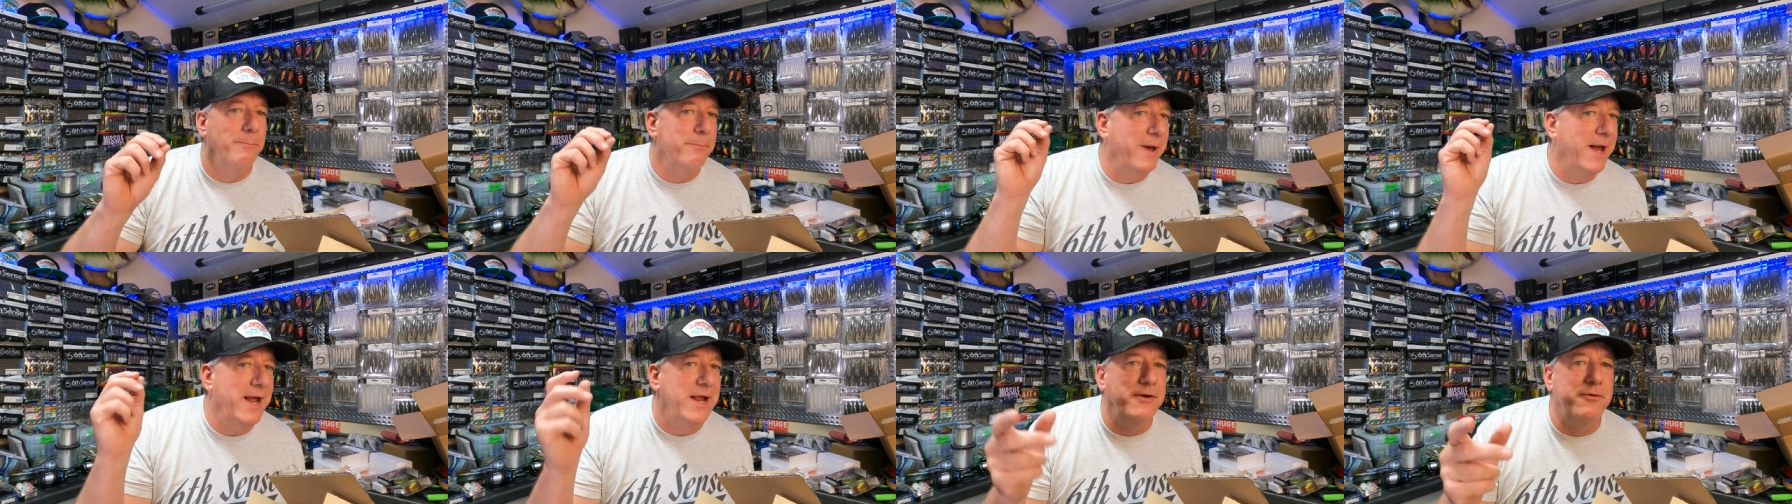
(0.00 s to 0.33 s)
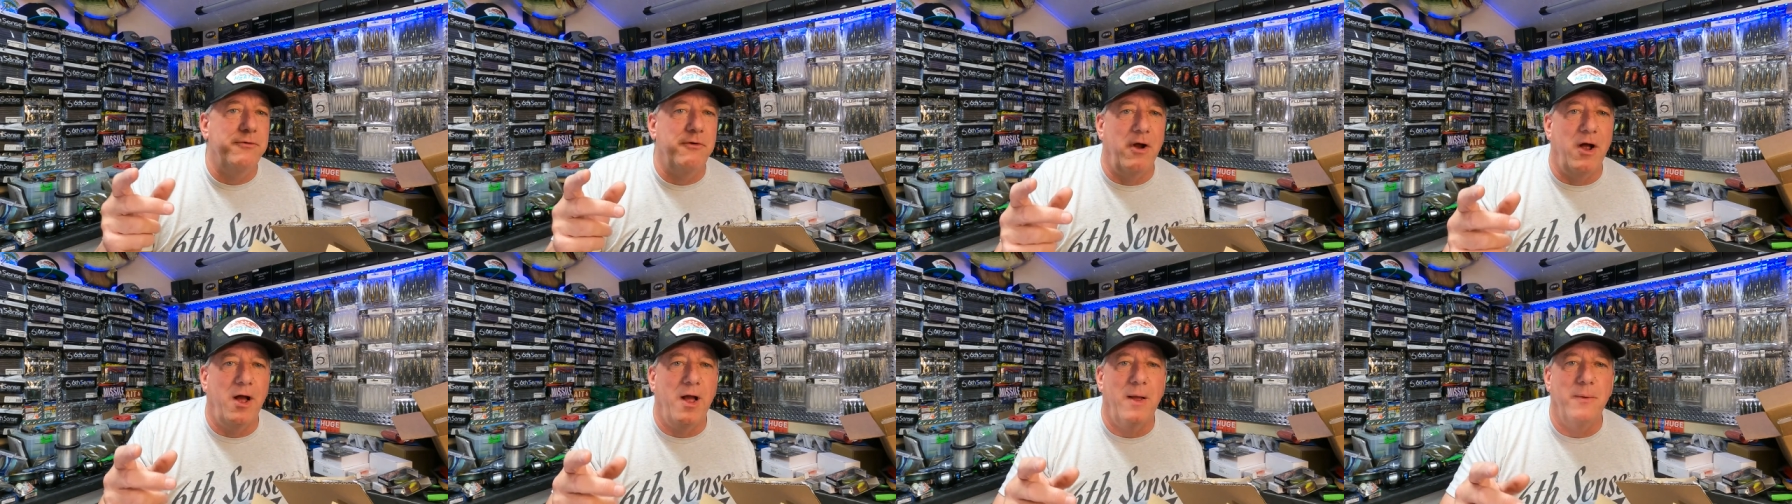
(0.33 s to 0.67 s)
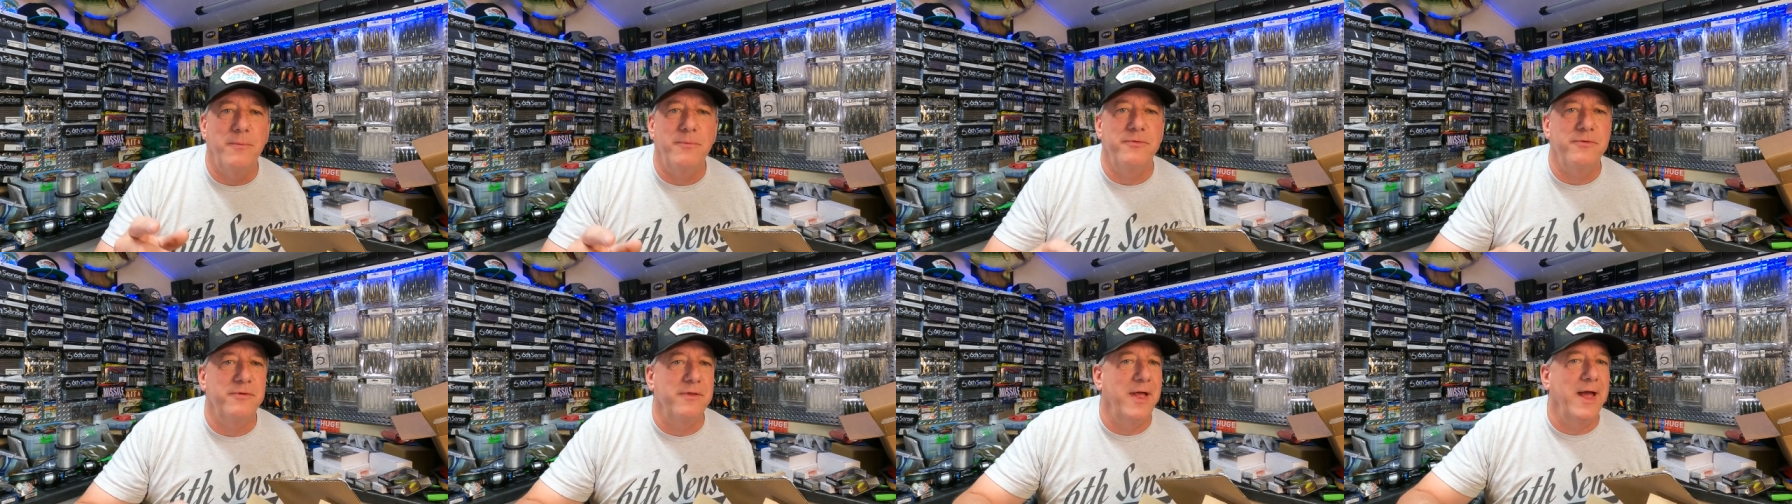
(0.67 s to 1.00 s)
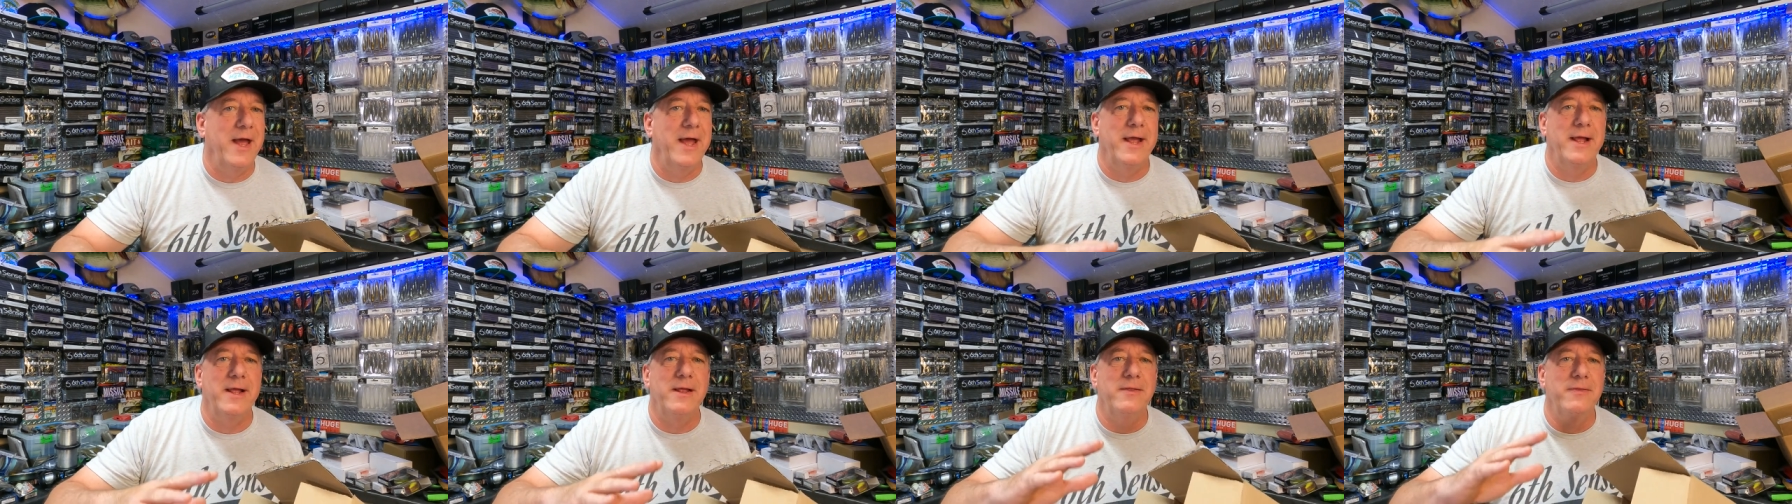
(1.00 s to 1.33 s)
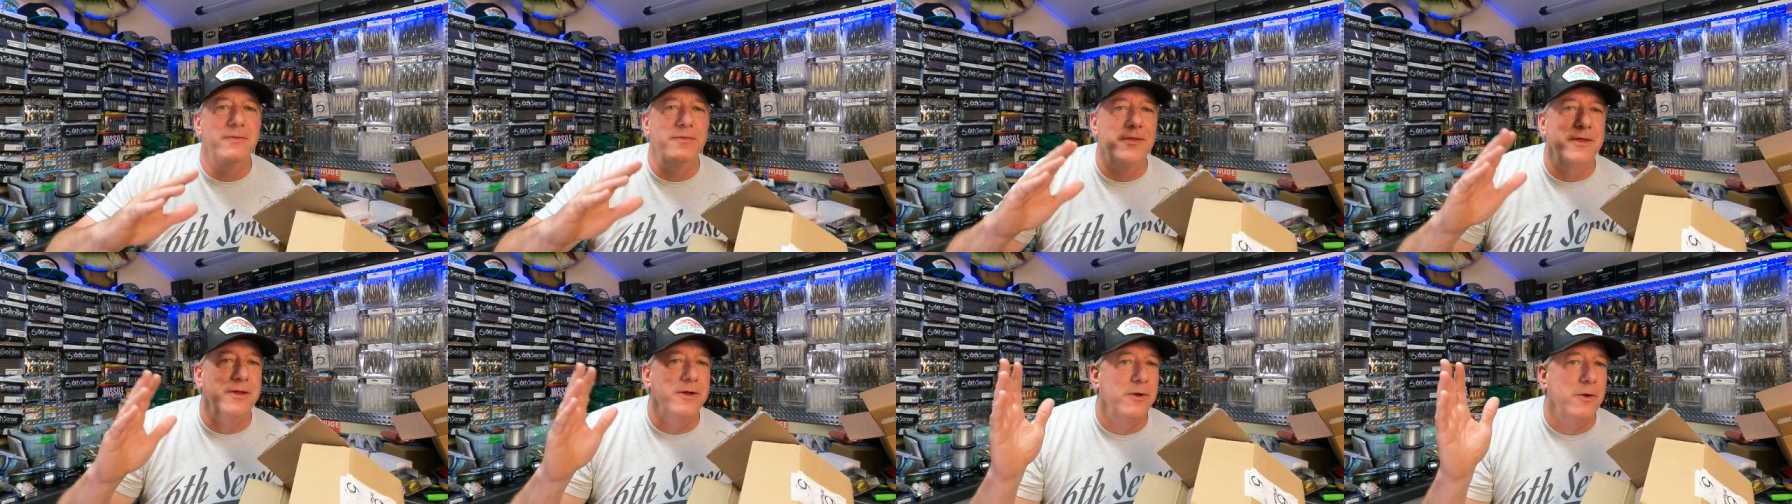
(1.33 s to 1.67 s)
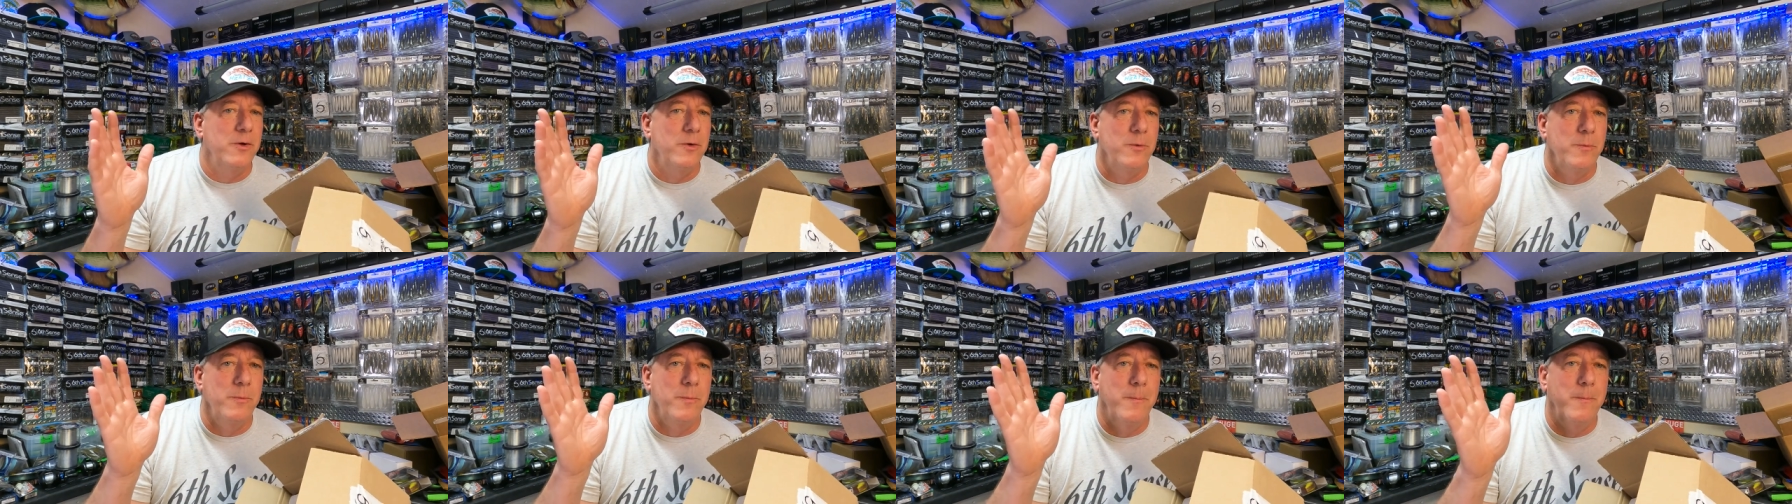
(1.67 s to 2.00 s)
bait drops. Like
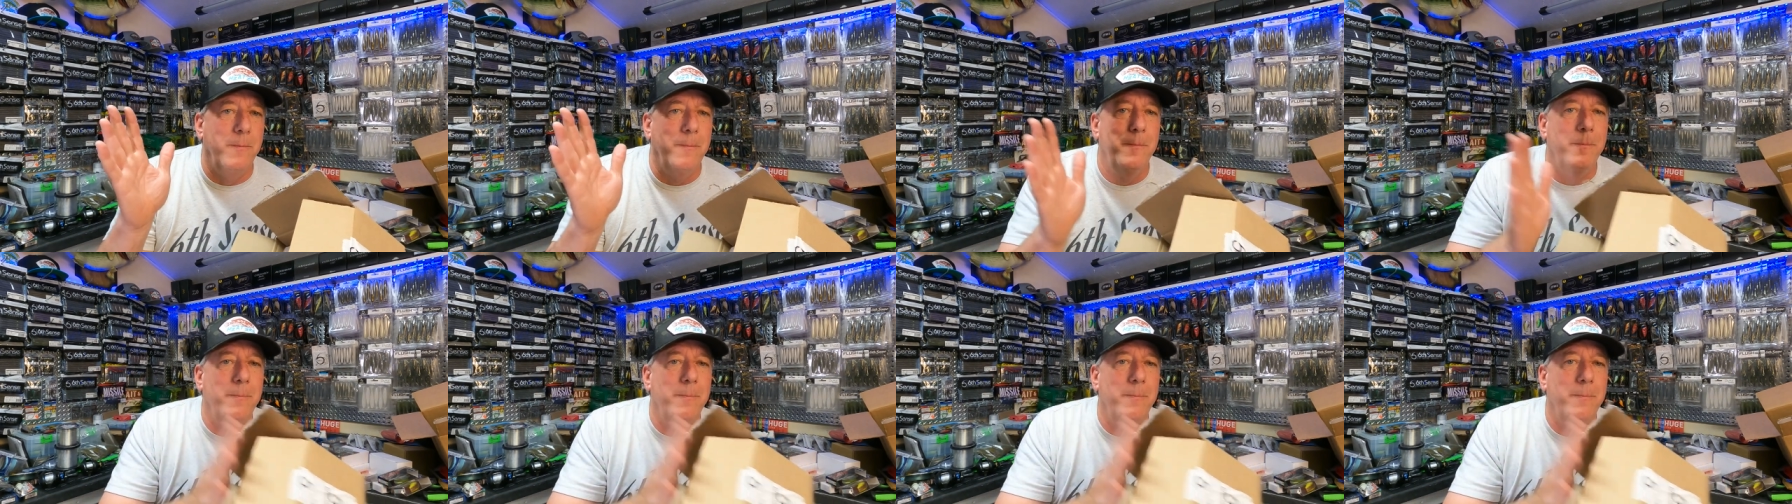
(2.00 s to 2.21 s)
they'll